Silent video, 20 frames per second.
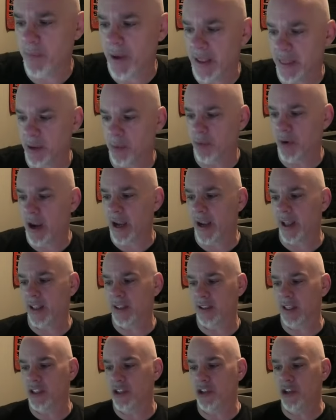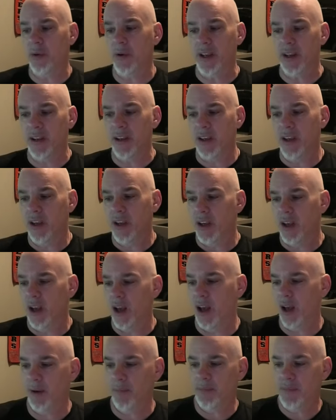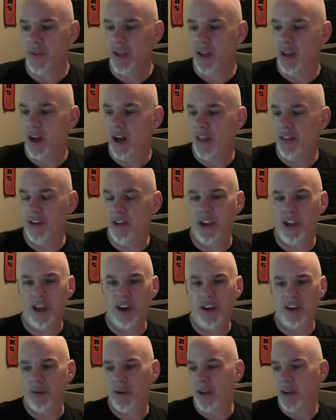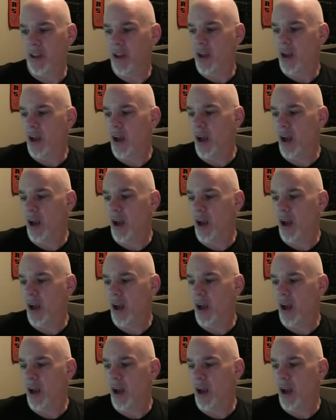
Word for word: Or make the brackets. Let's do it. I think you got to do it.